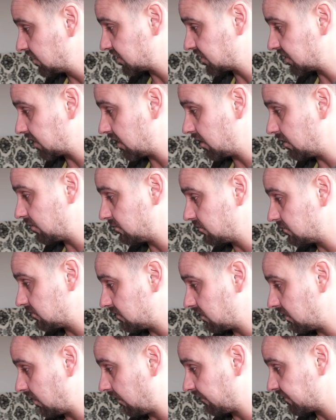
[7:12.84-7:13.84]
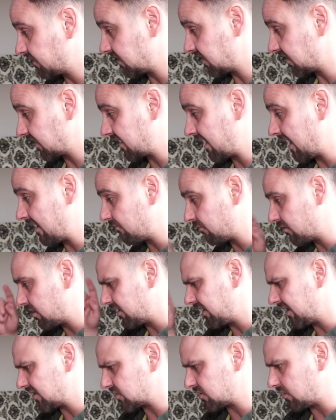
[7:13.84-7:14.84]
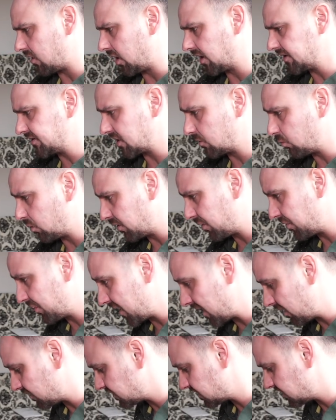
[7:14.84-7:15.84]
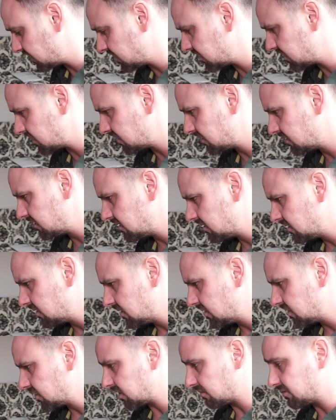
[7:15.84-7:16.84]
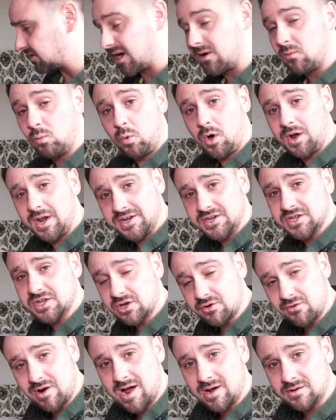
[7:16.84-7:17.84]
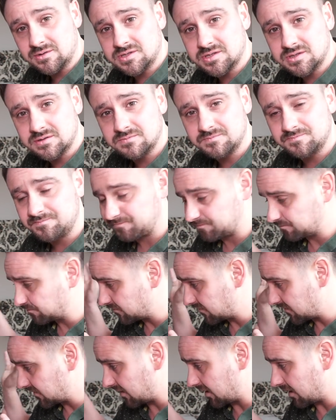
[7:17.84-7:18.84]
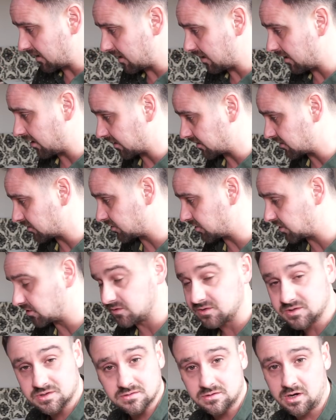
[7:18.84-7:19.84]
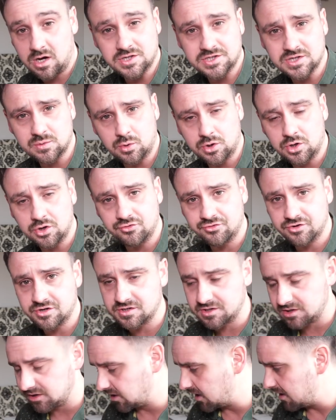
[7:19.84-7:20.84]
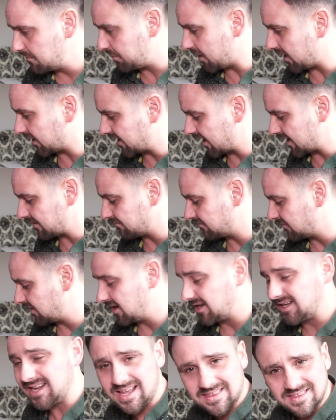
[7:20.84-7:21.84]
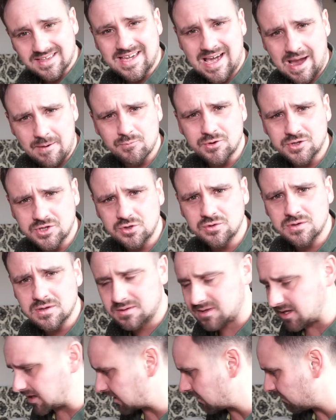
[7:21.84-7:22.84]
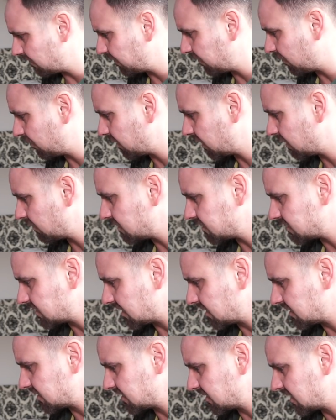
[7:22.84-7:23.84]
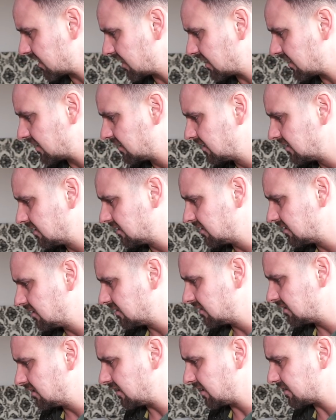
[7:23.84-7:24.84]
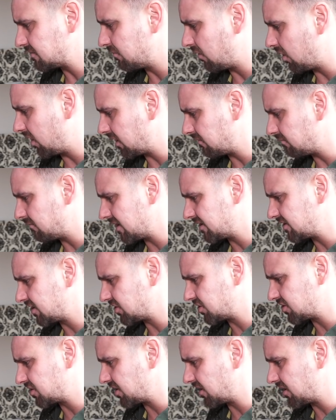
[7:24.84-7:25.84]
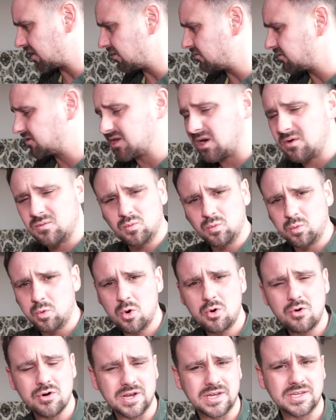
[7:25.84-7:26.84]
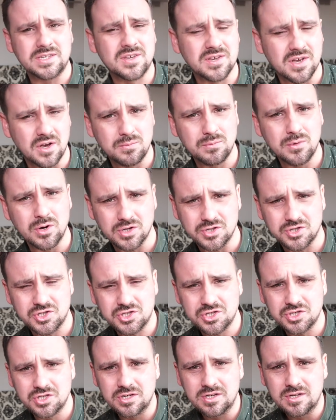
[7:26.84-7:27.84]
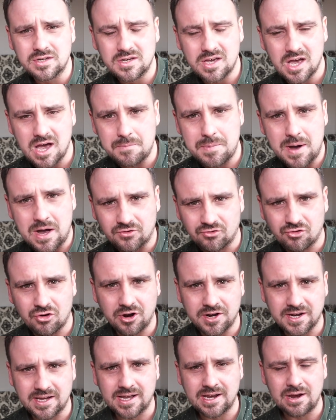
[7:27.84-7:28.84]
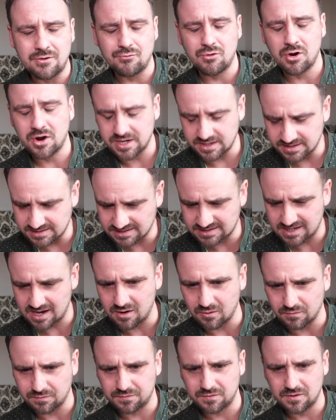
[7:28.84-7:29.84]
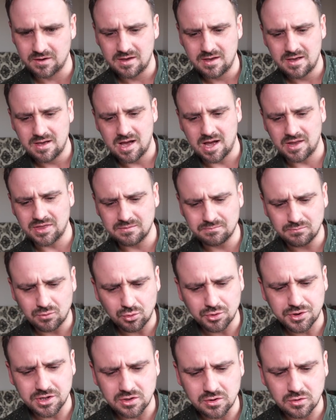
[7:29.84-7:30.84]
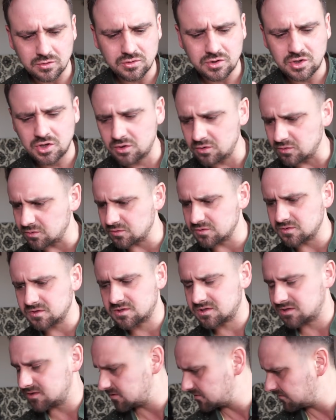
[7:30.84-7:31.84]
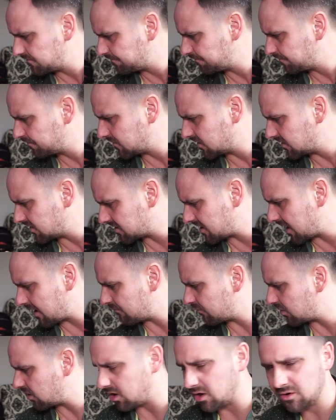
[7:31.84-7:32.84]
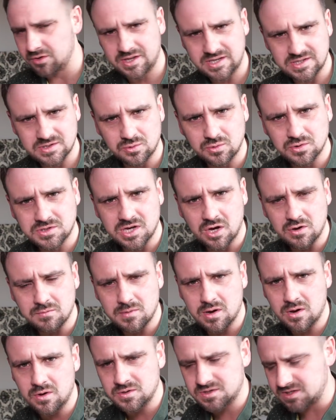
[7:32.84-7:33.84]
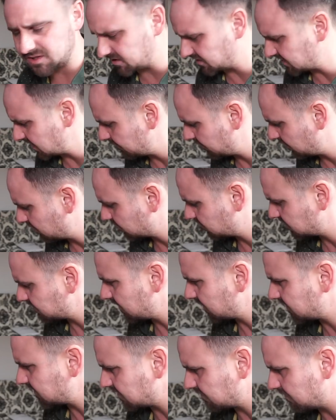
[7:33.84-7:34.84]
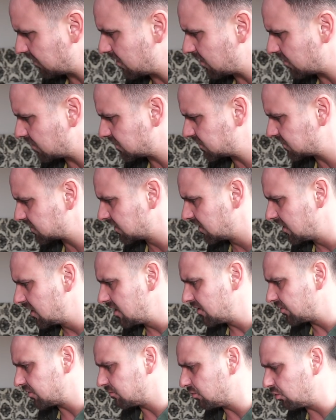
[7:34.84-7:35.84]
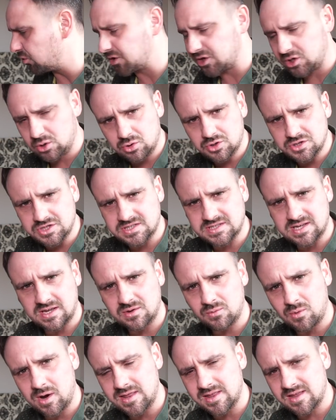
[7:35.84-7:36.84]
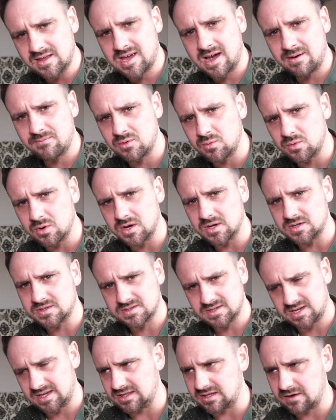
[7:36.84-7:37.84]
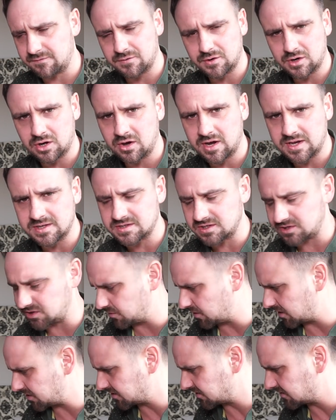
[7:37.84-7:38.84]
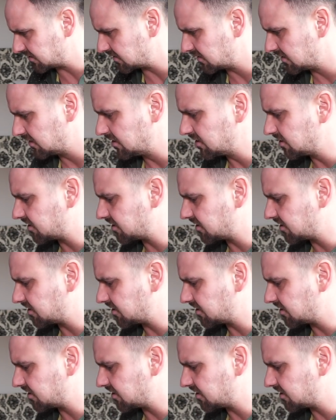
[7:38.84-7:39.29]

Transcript: So obviously the camera, that's ISO 1000. So down one end of the ground, I could use ISO 100. But again, let the camera do the thinking for you is my message to you. Don't worry so much about trying to get it right yourself. And the more that you use the camera on these auto modes, these semi-automatic modes, the more that you'll understand the way that the camera works in different lighting situations.